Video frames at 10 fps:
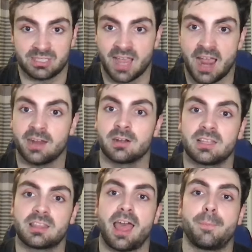tired at
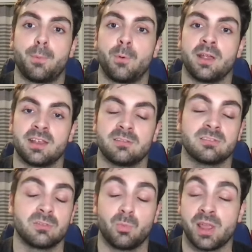that point and
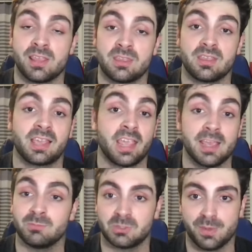the way that the game
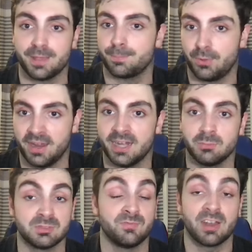was being played it
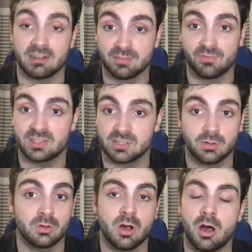was very
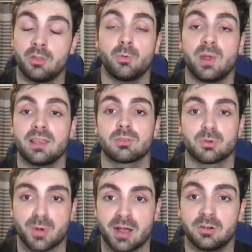physical all the way
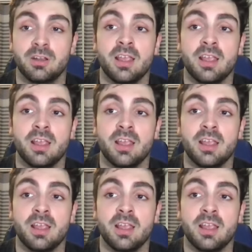throughout